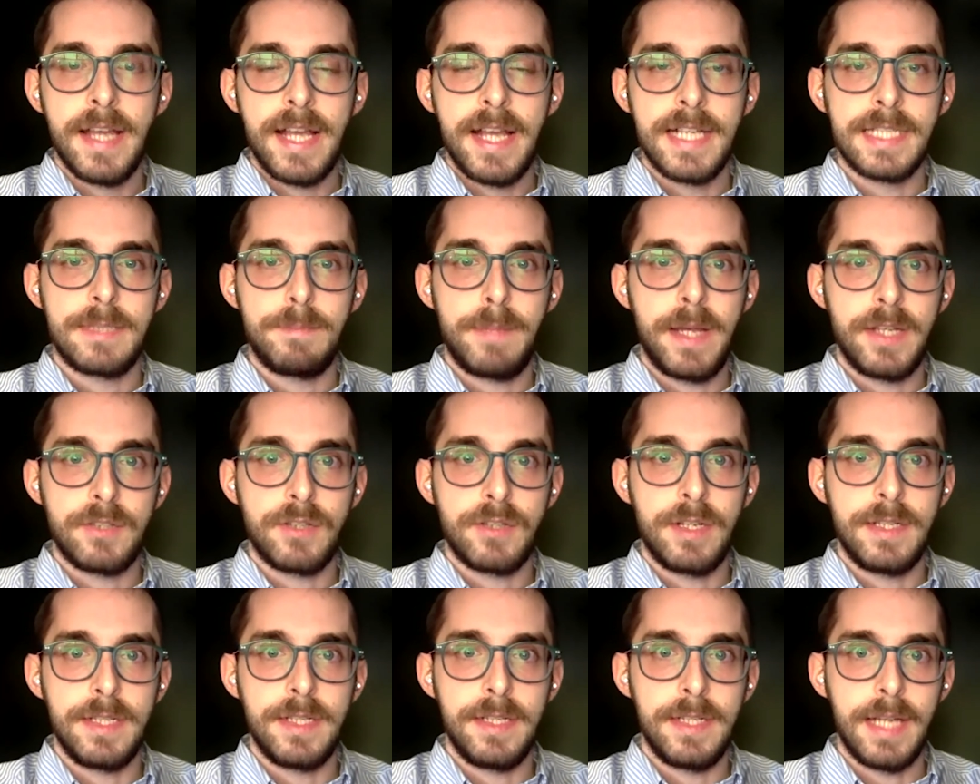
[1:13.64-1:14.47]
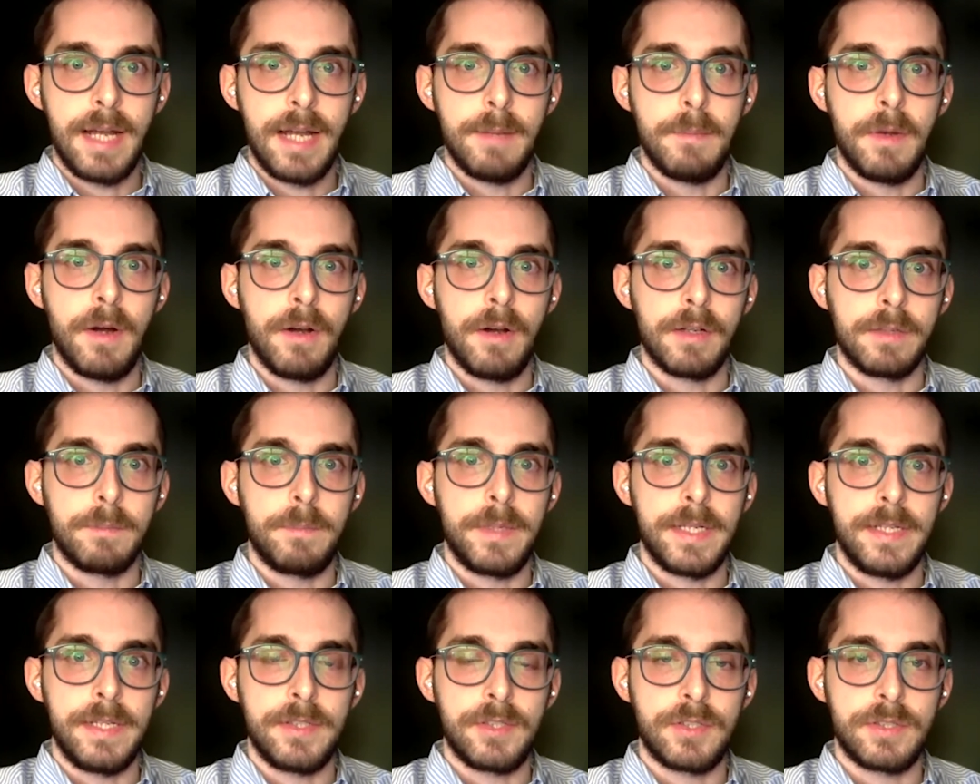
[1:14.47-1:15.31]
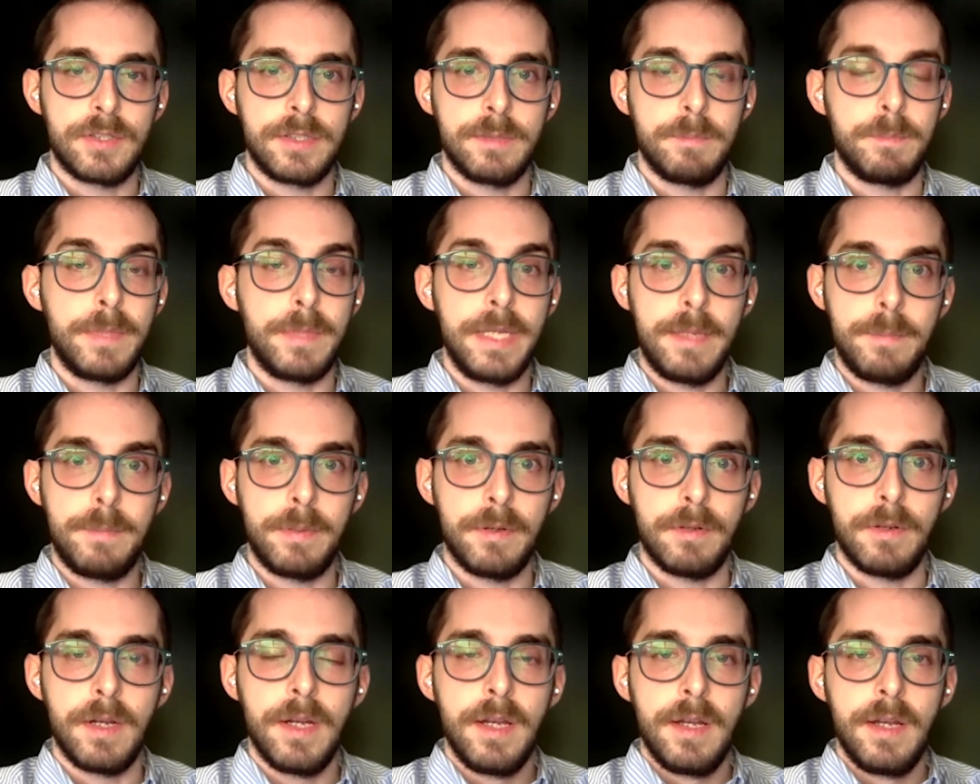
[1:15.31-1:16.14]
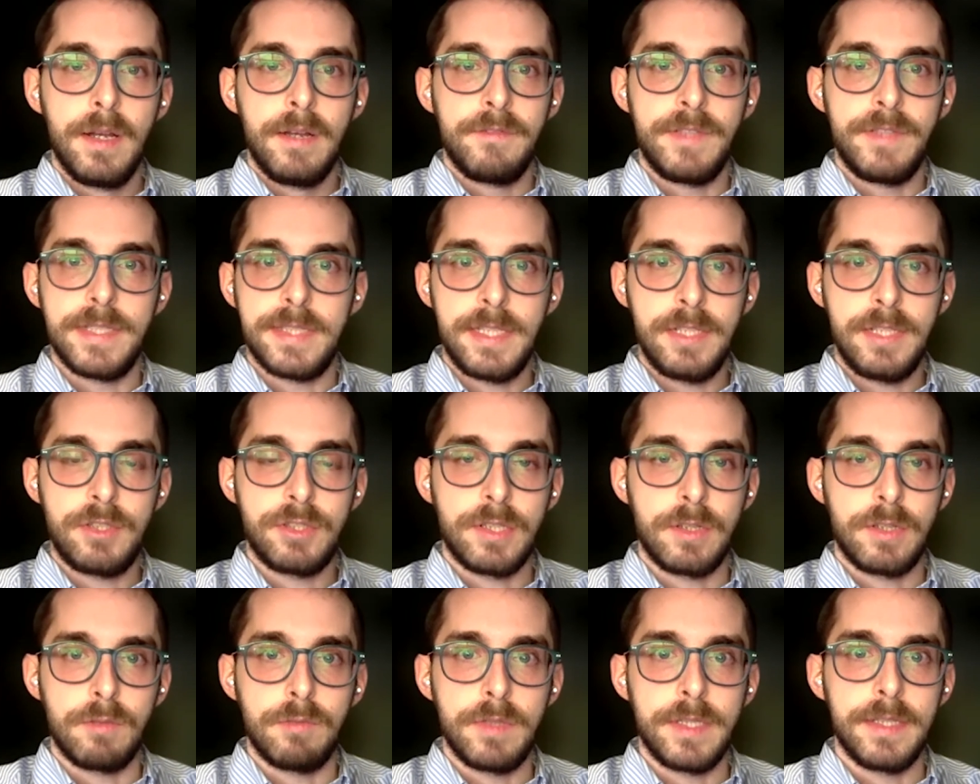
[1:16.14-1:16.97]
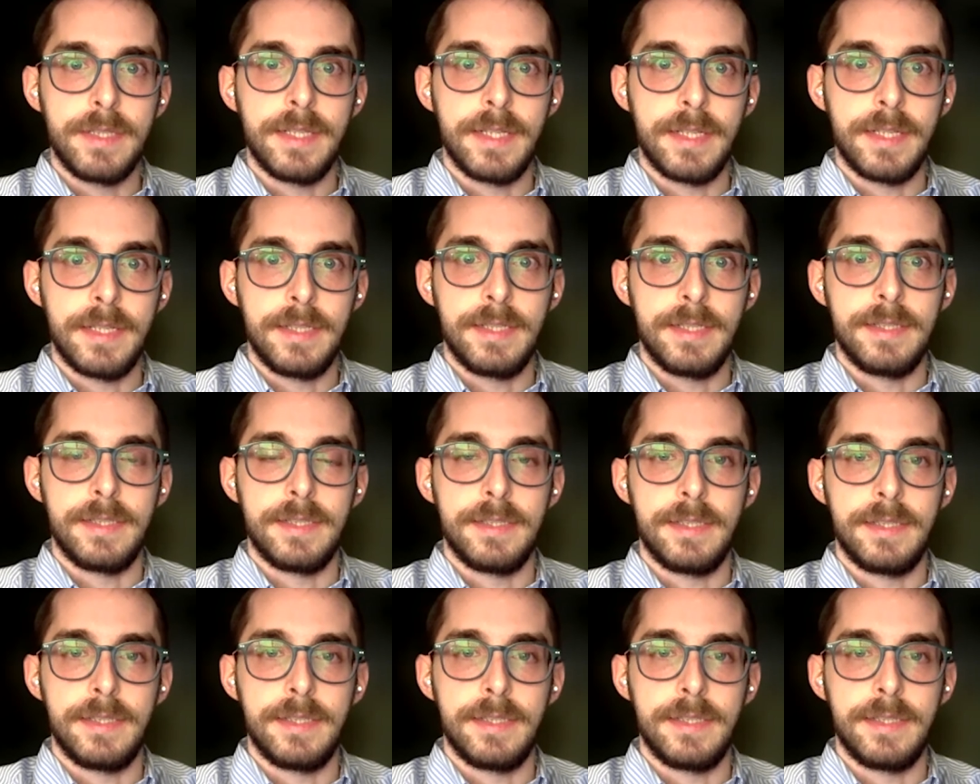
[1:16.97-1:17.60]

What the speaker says: especially among physicians with a